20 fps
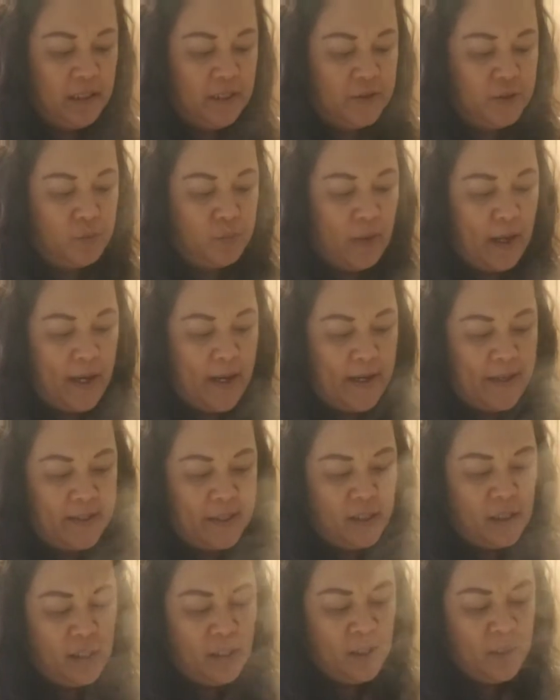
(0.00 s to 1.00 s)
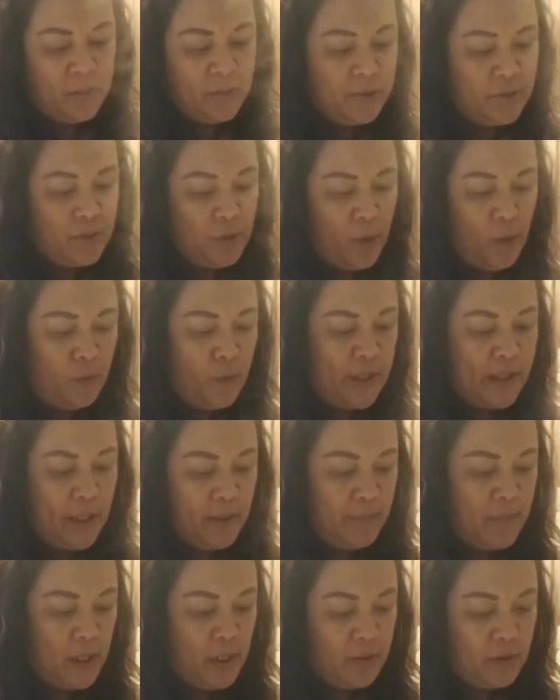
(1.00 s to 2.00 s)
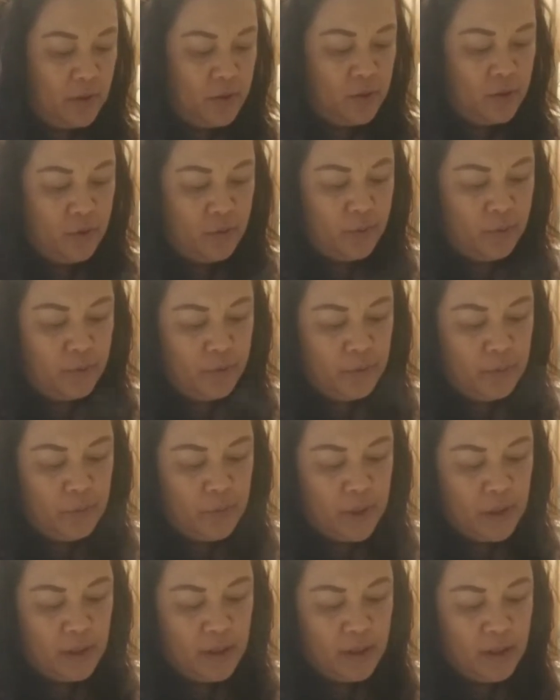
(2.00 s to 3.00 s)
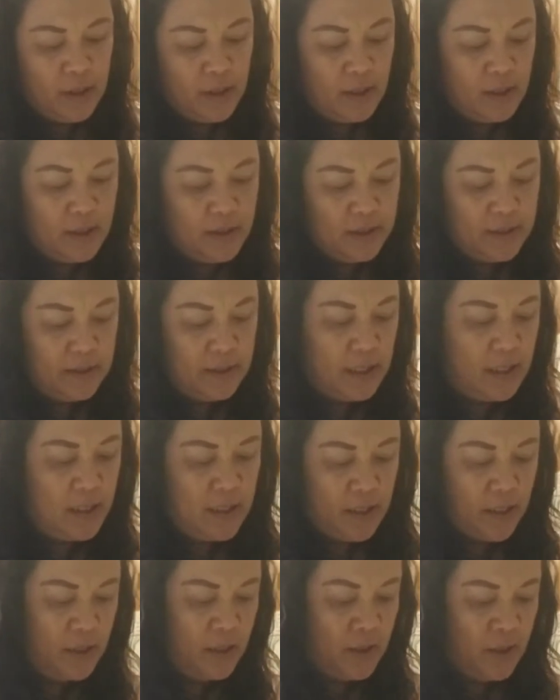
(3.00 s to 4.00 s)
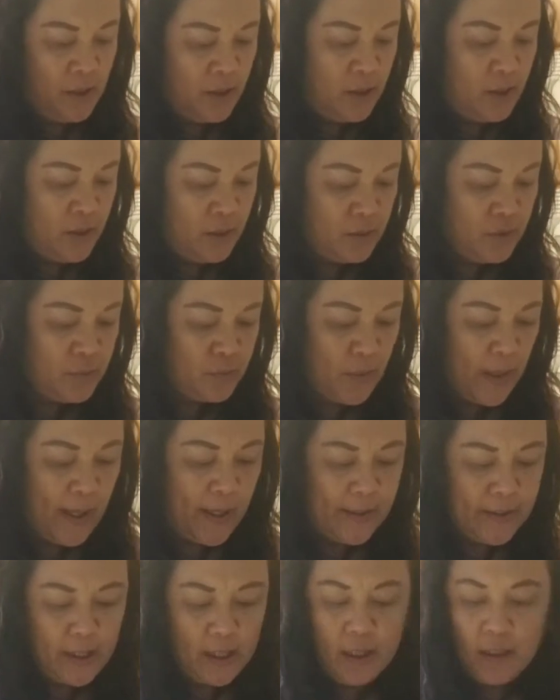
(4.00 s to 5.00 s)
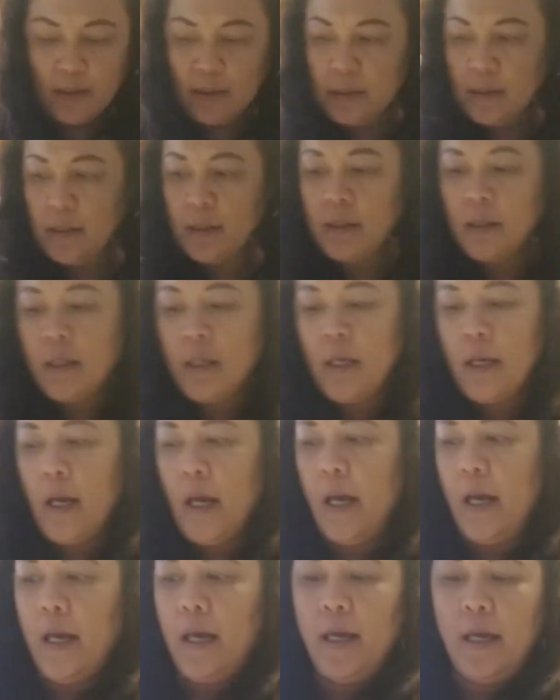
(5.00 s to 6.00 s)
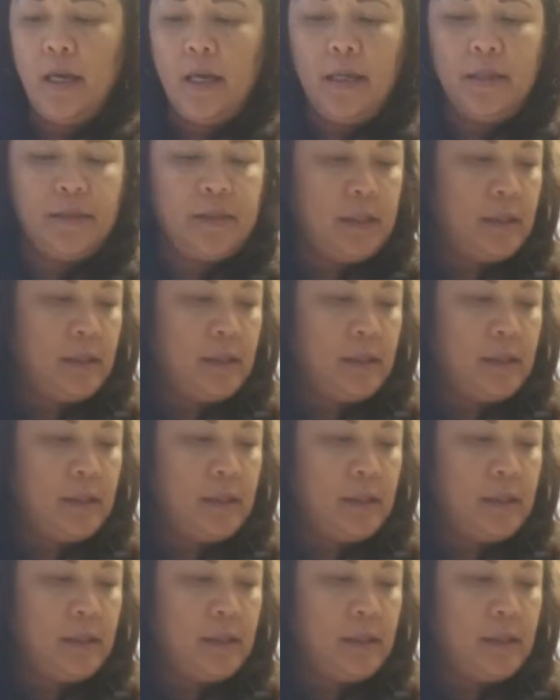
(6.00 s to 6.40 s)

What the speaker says: dry. So what I'm gonna do is dry it, and